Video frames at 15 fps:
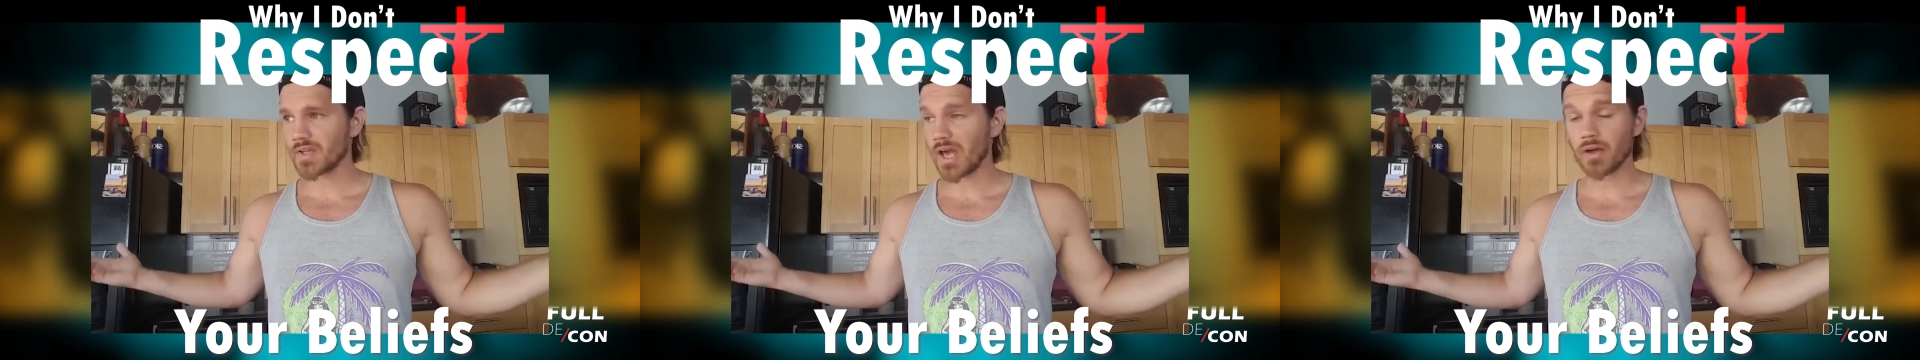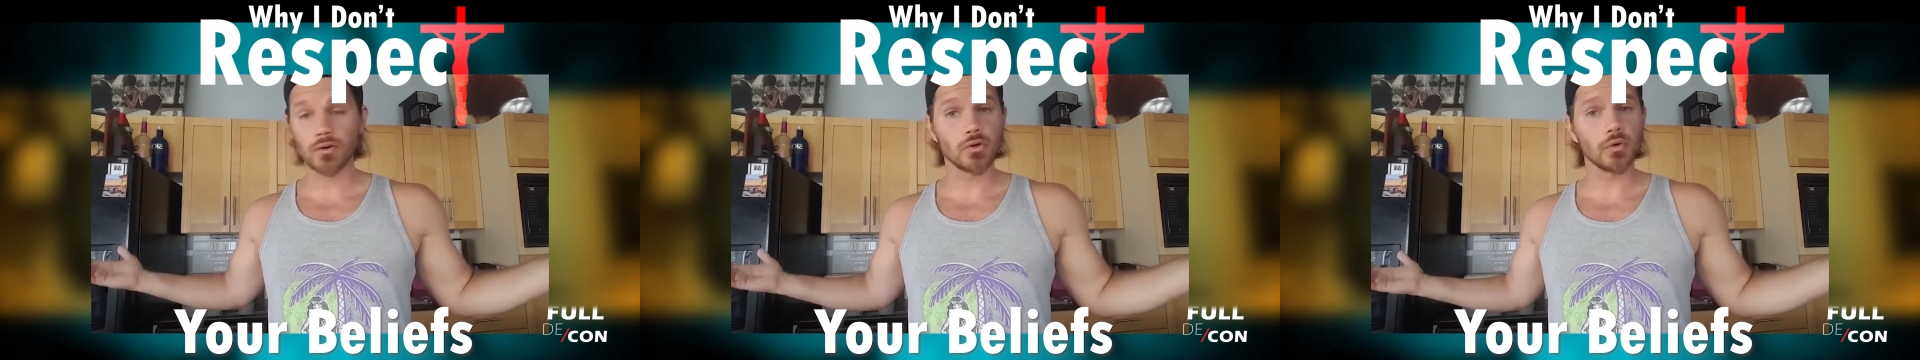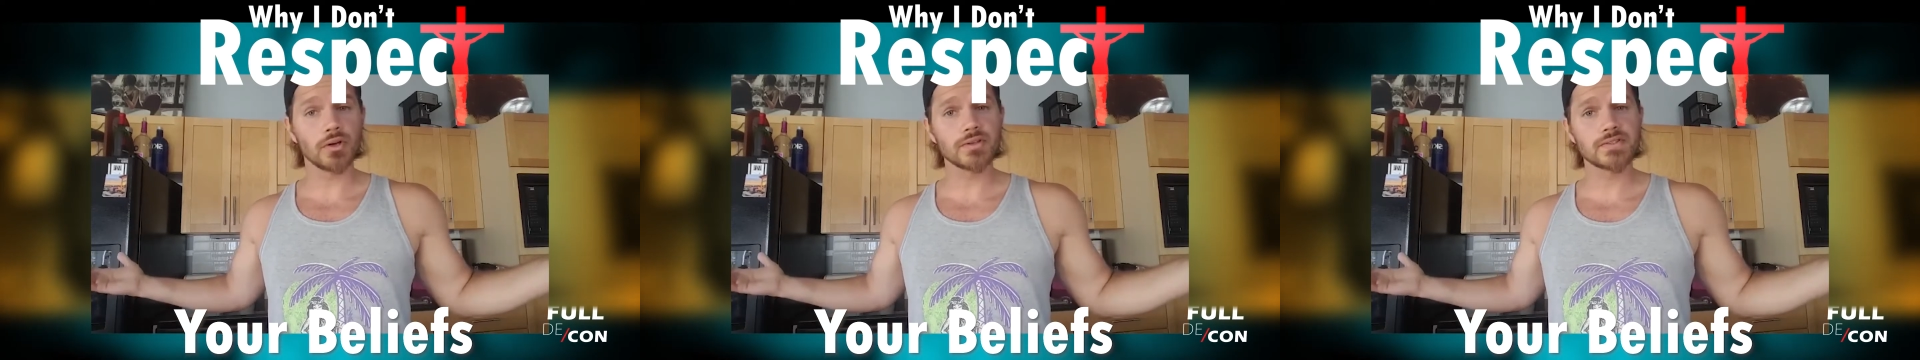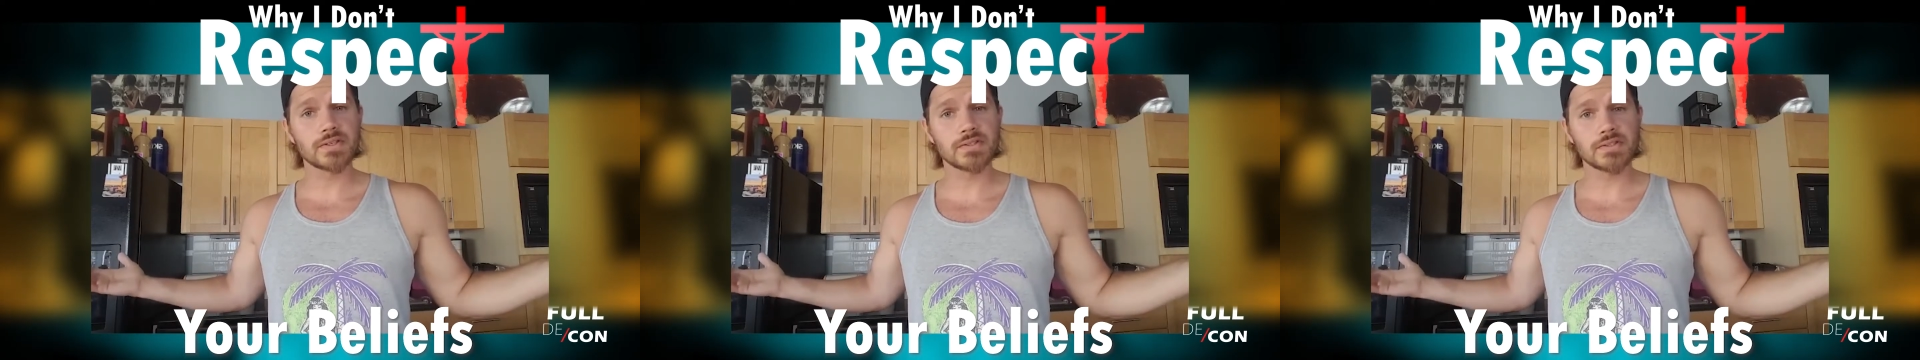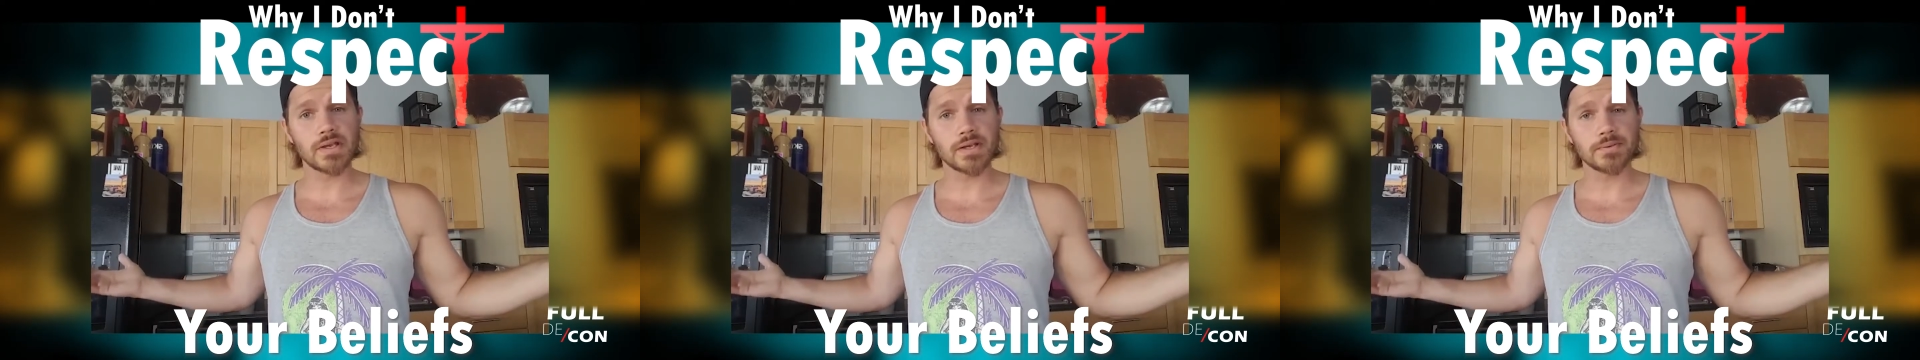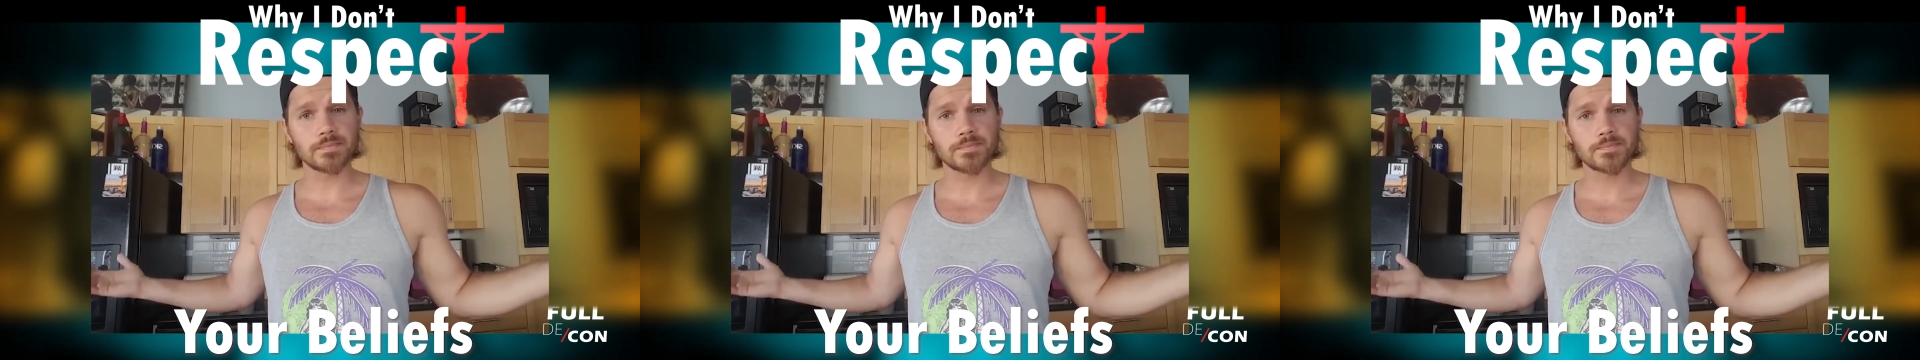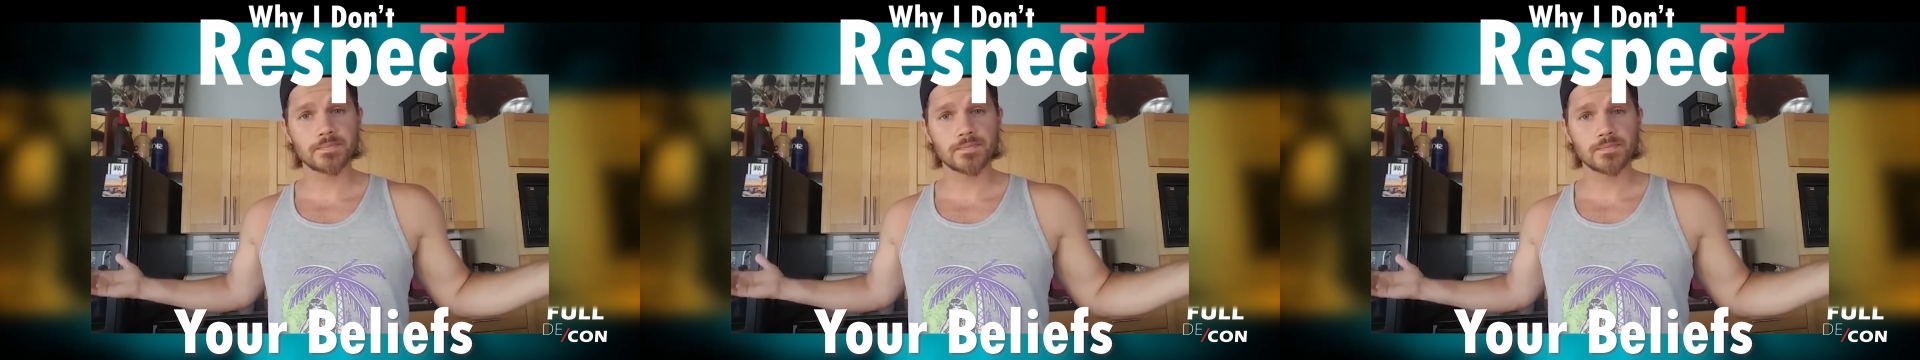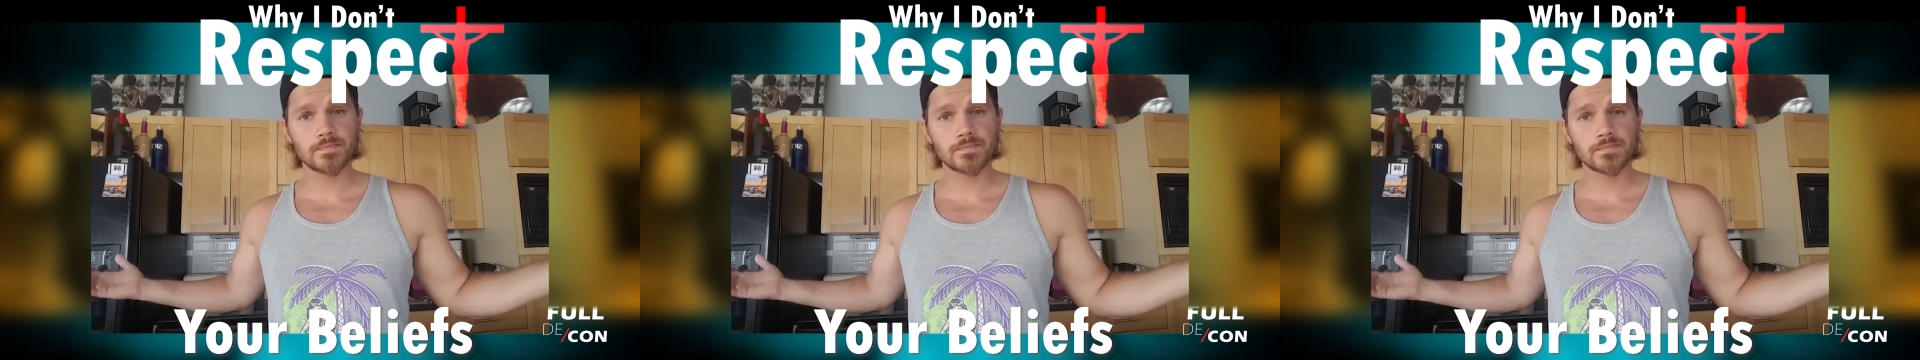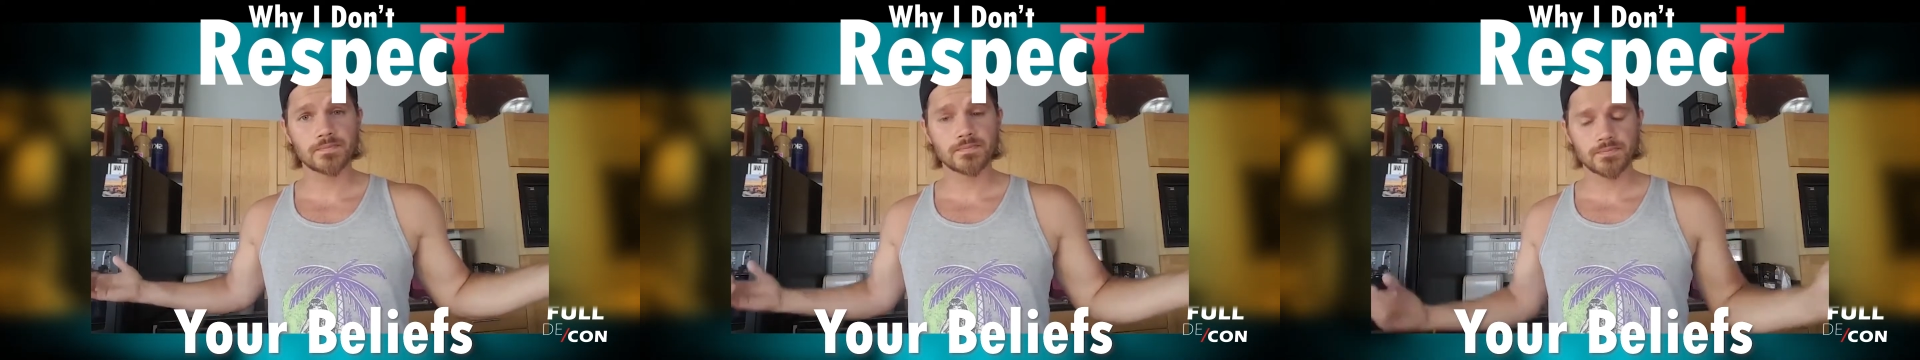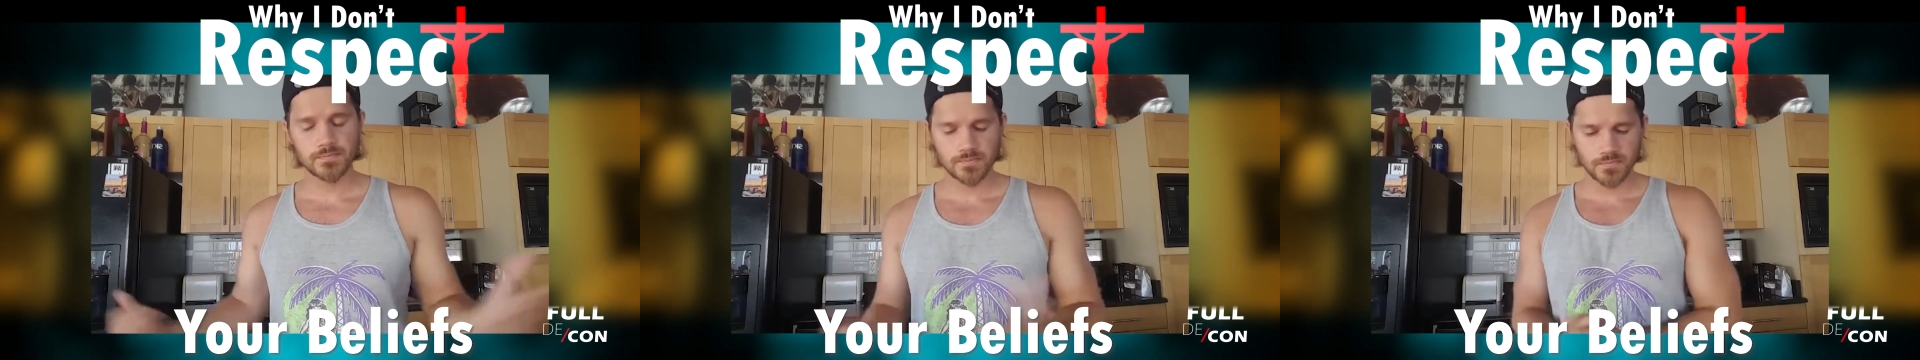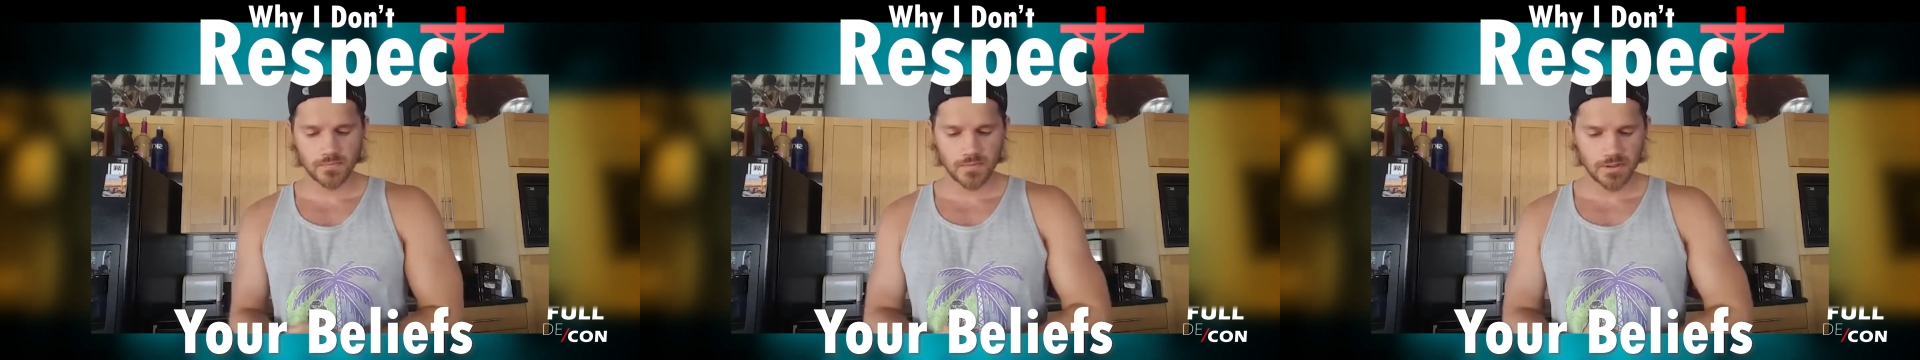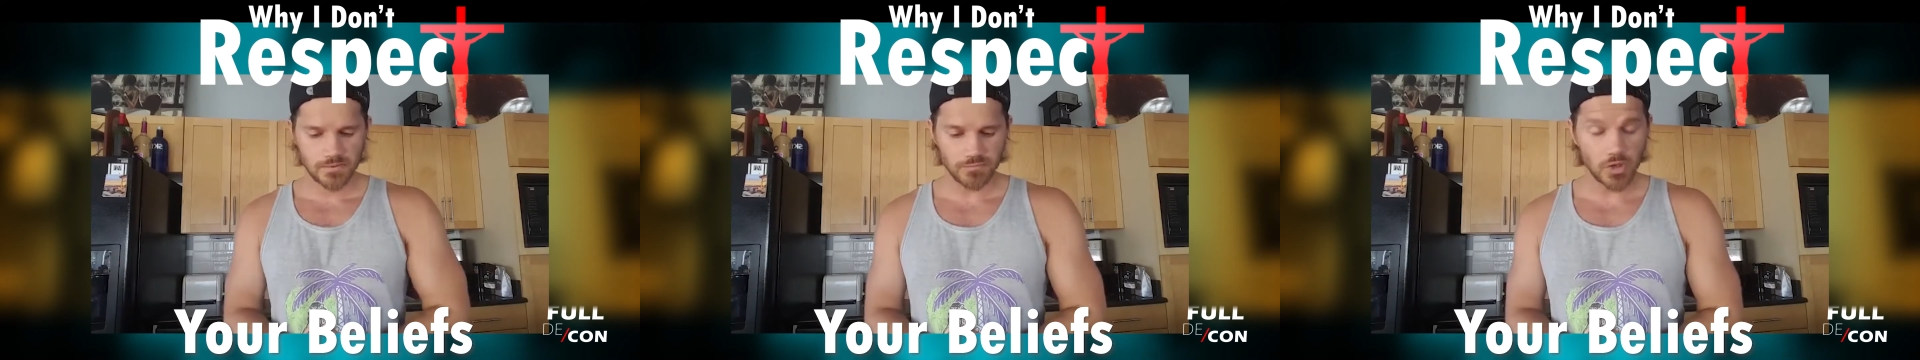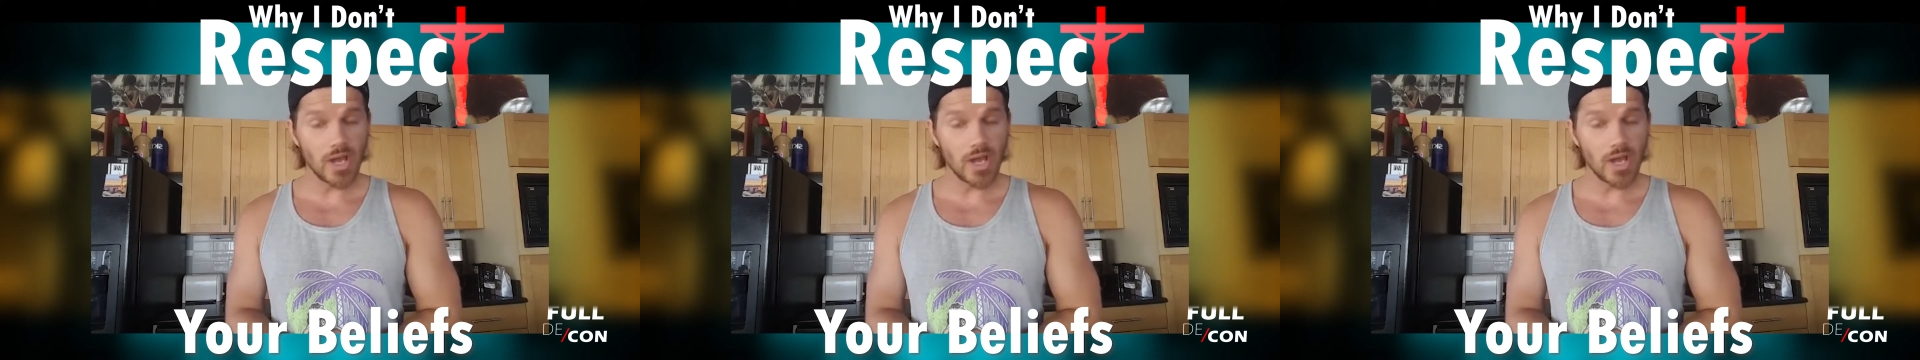I don't know what else to say. If